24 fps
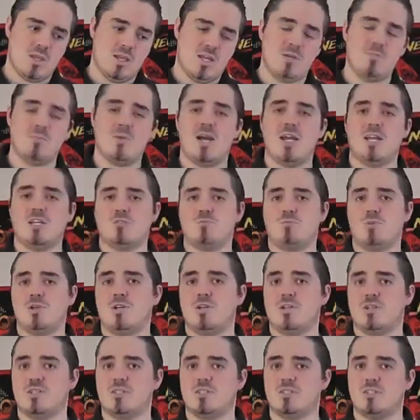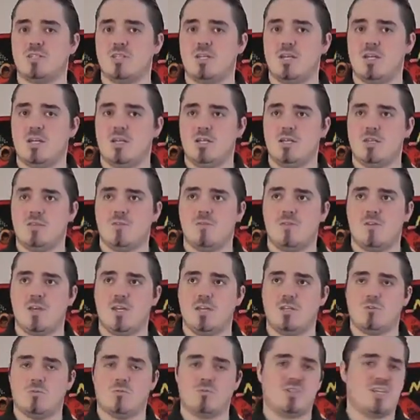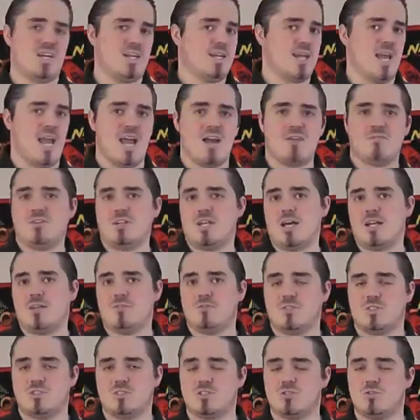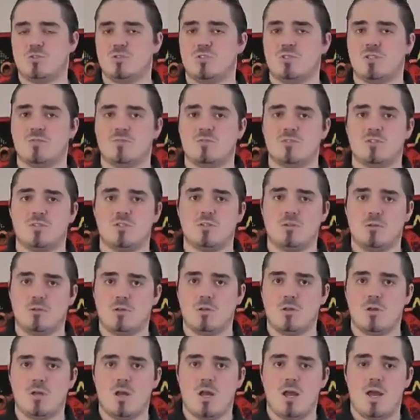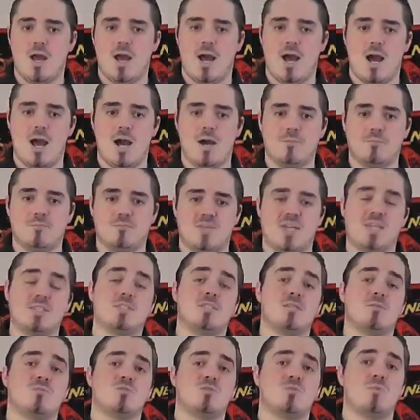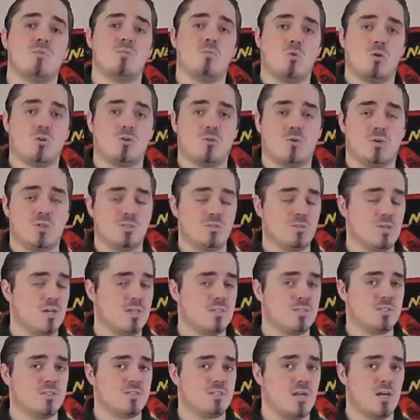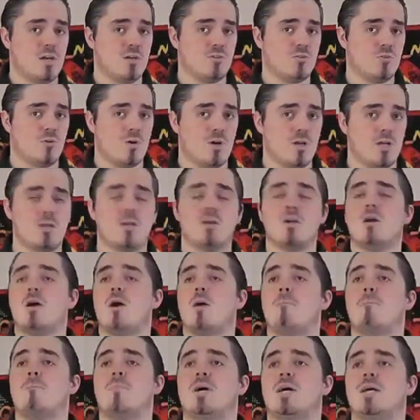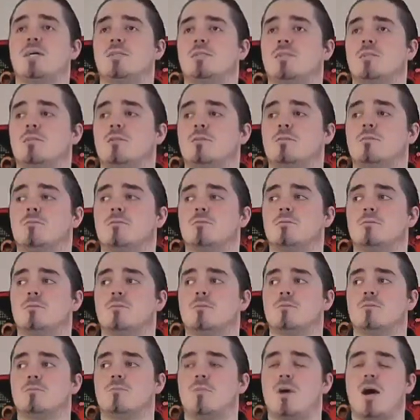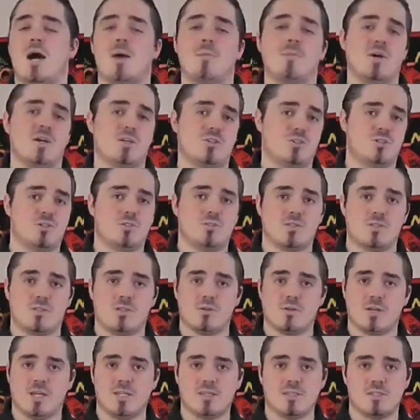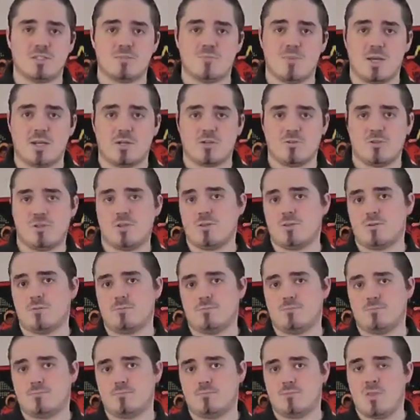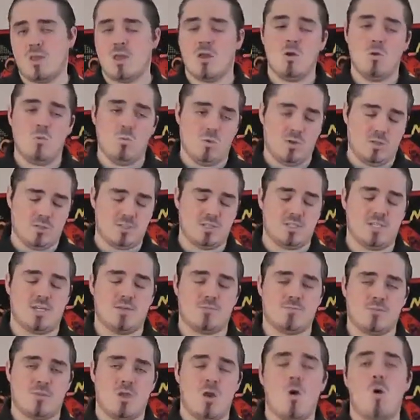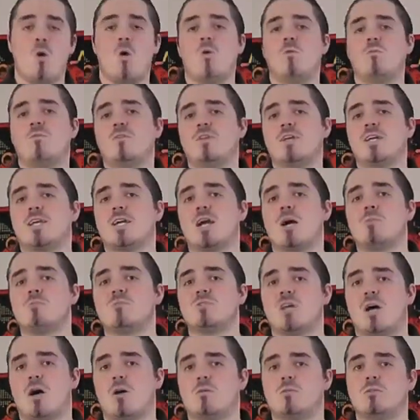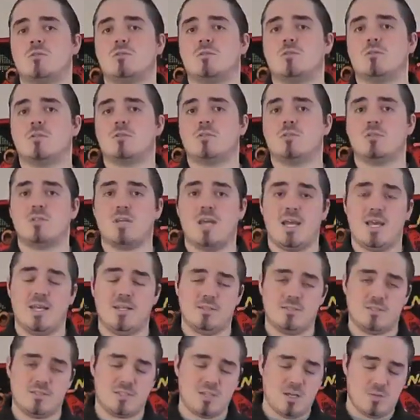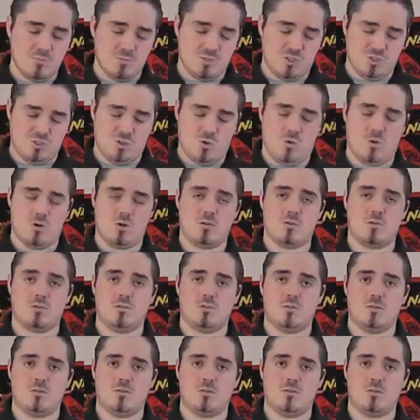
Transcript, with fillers: in my experience, they don't tend to have a lot of exclusives. Um, that seems to be more Toys R Us territory, but I'm not sure that they'll get the Spectre either. We'll see. Hopefully it comes out at some store